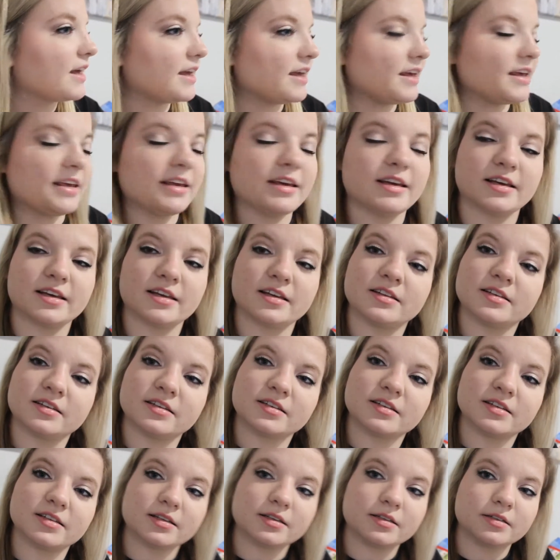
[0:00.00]

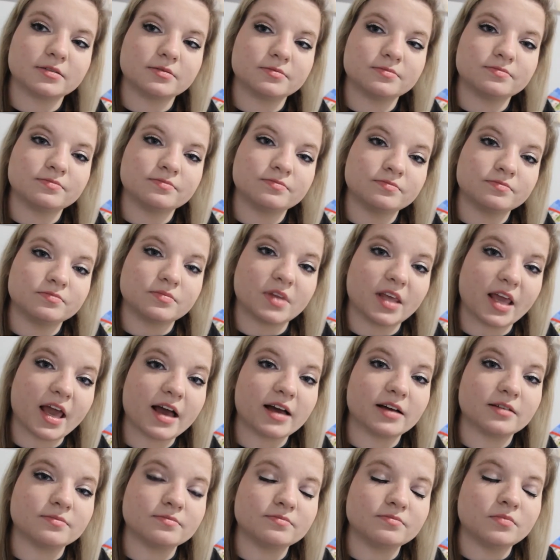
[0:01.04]
And yeah,
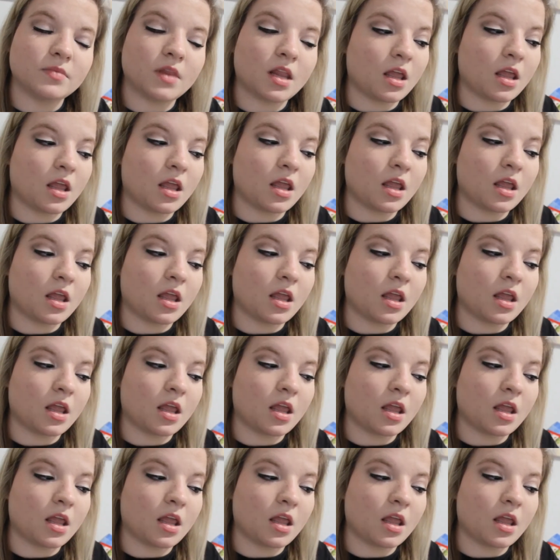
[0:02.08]
today
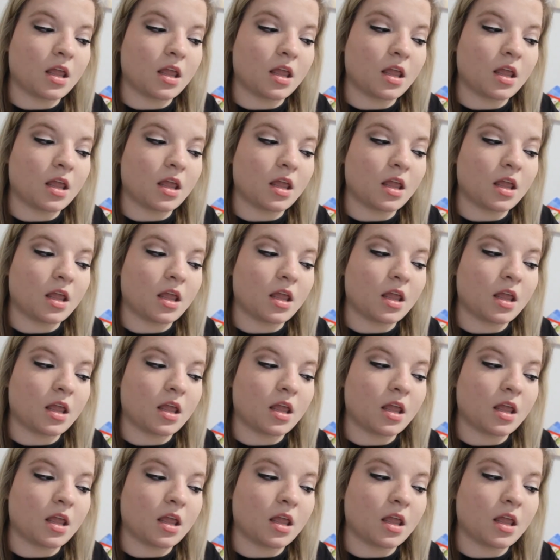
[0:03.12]
we're just gonna be working on
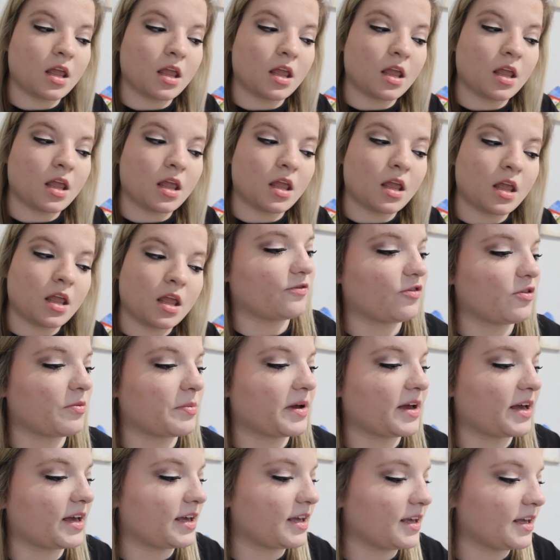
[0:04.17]
YouTube and studying for
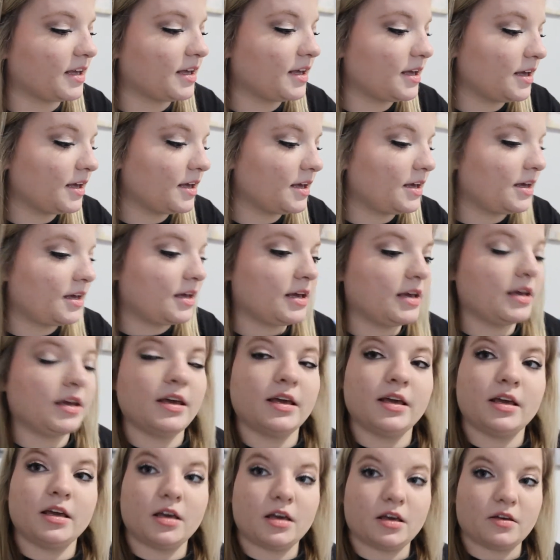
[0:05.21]
my
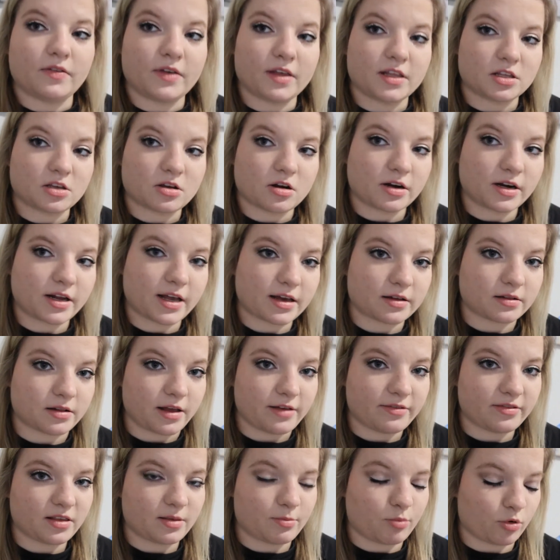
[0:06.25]
advanced cardiac
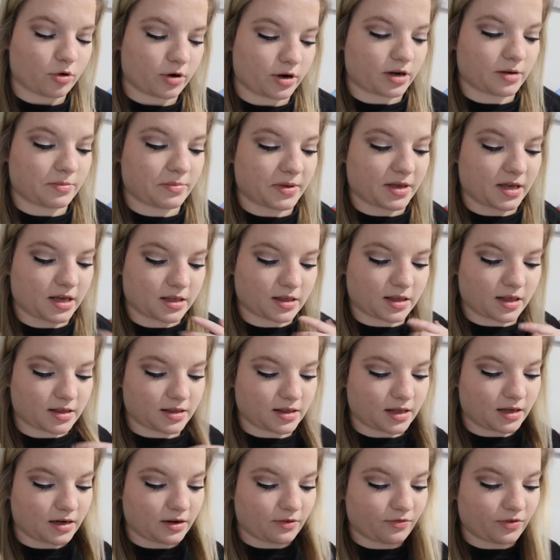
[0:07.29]
life support because I
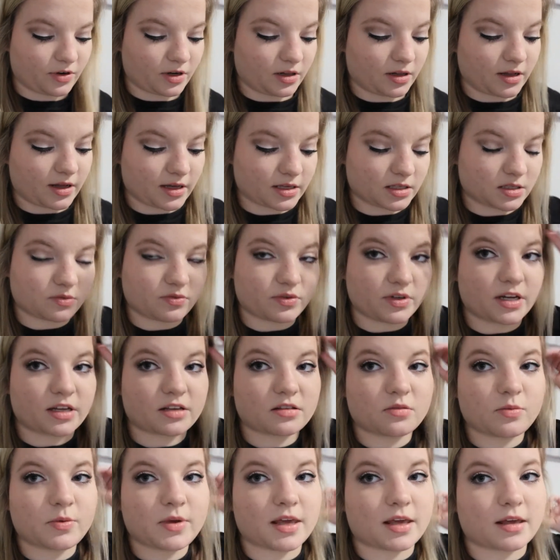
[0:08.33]
signed up for the class for
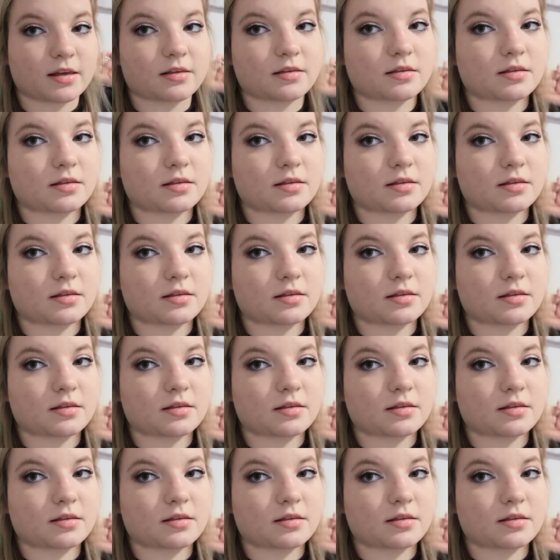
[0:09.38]
next week.